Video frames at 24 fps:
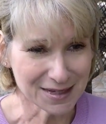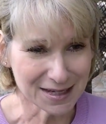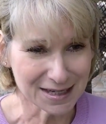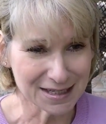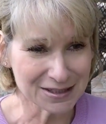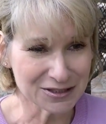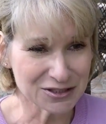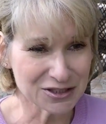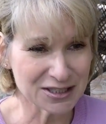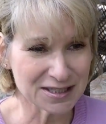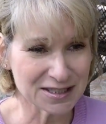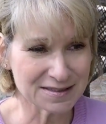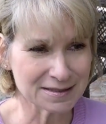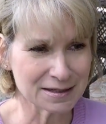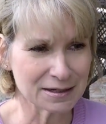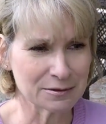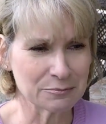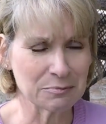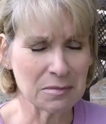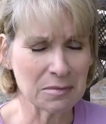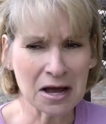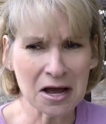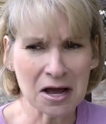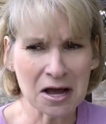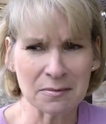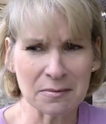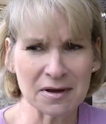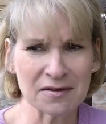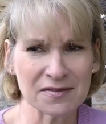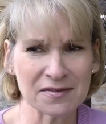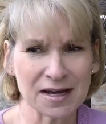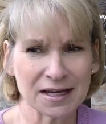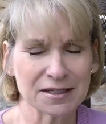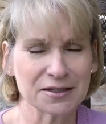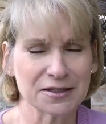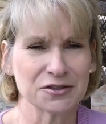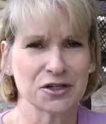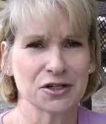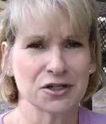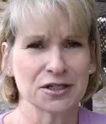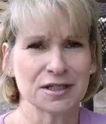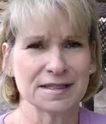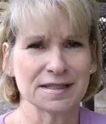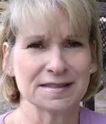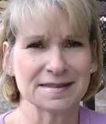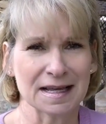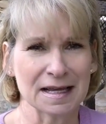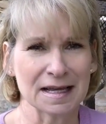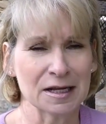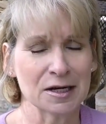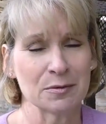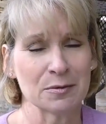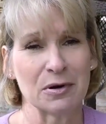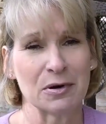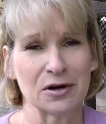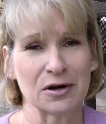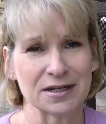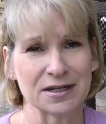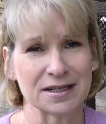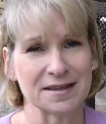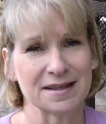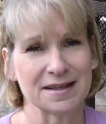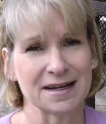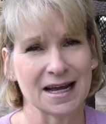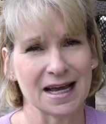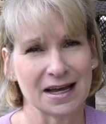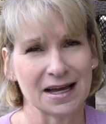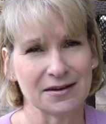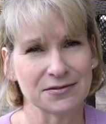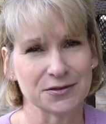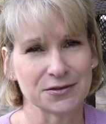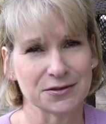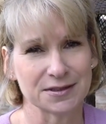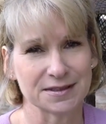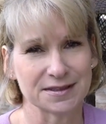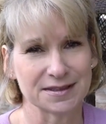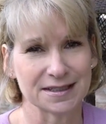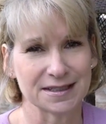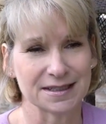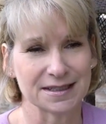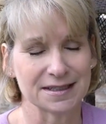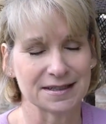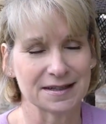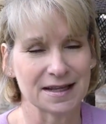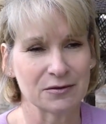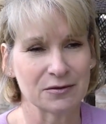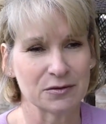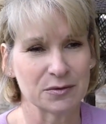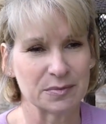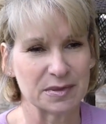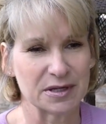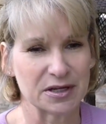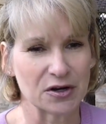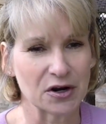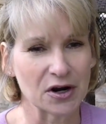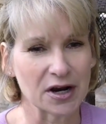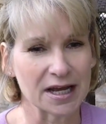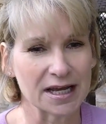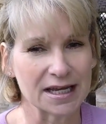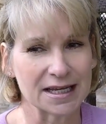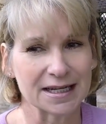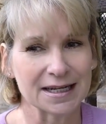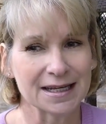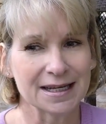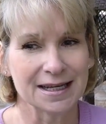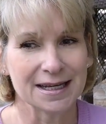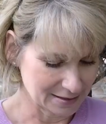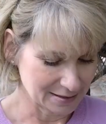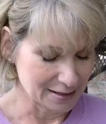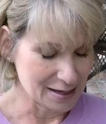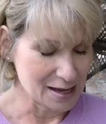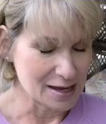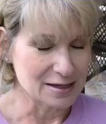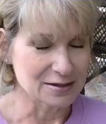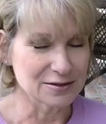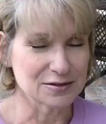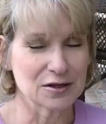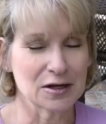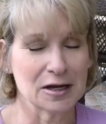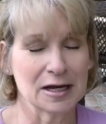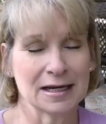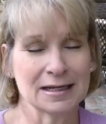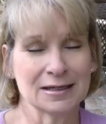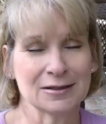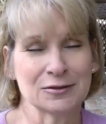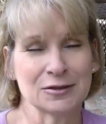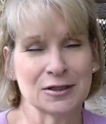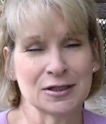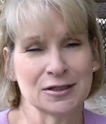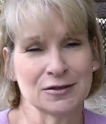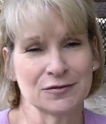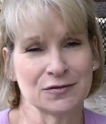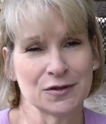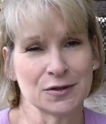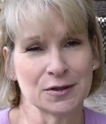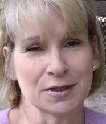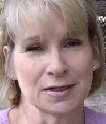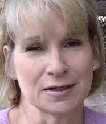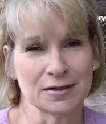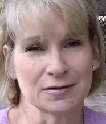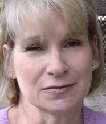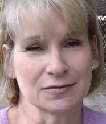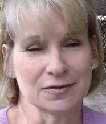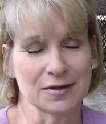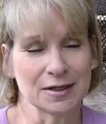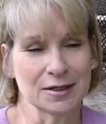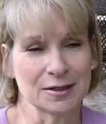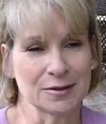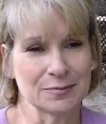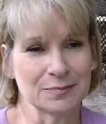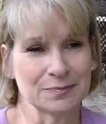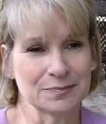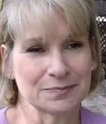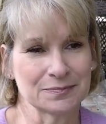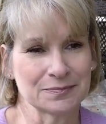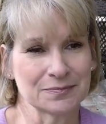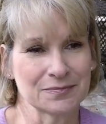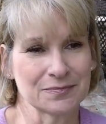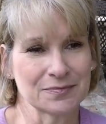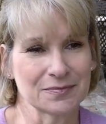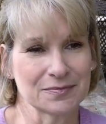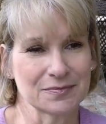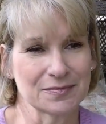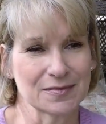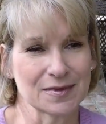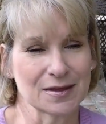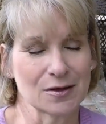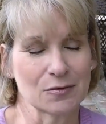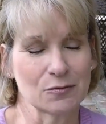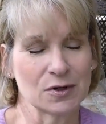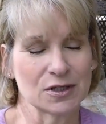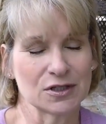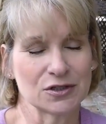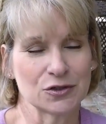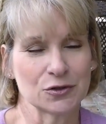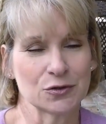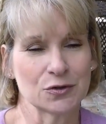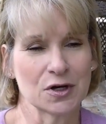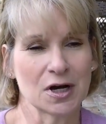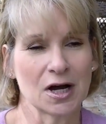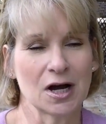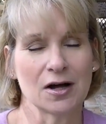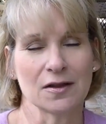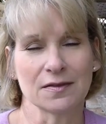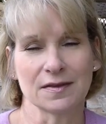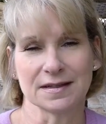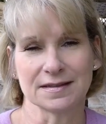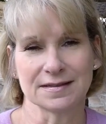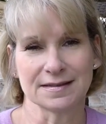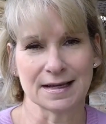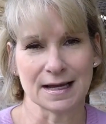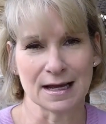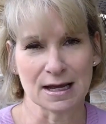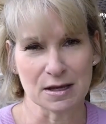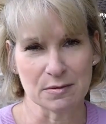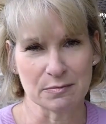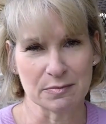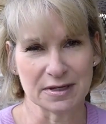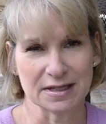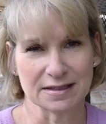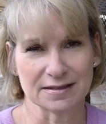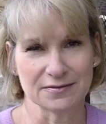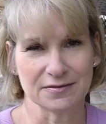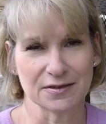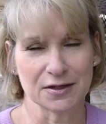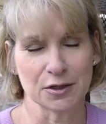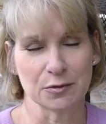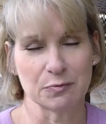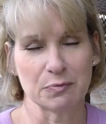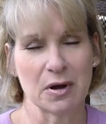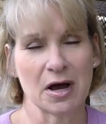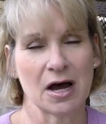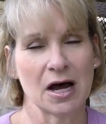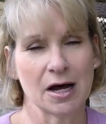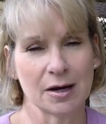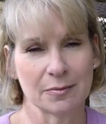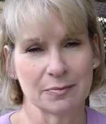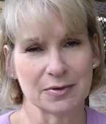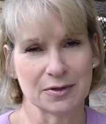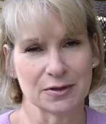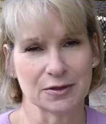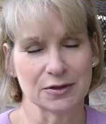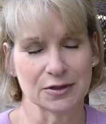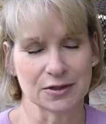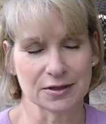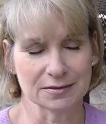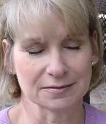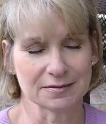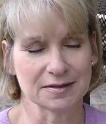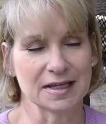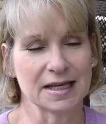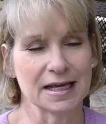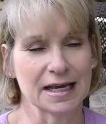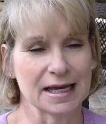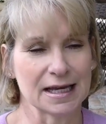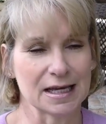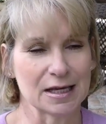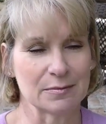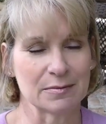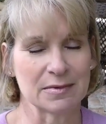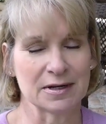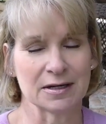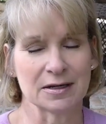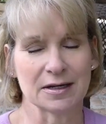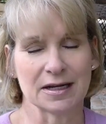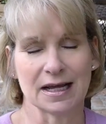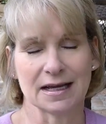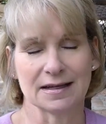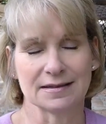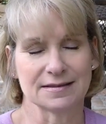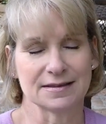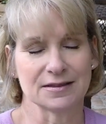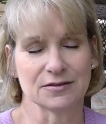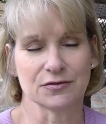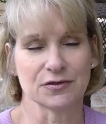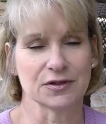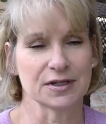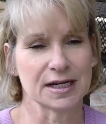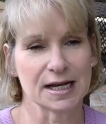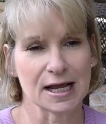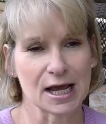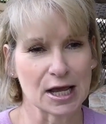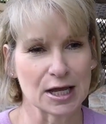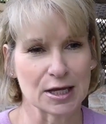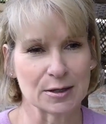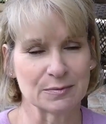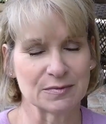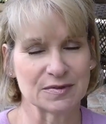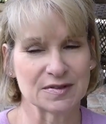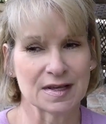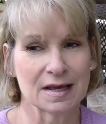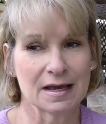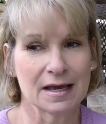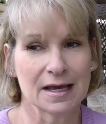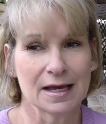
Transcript: and she said, Mom, I've got a Dirty Santa party that I have to attend. That would be great. So I don't know if you have what you call this game, but it's a very popular game and it has different names.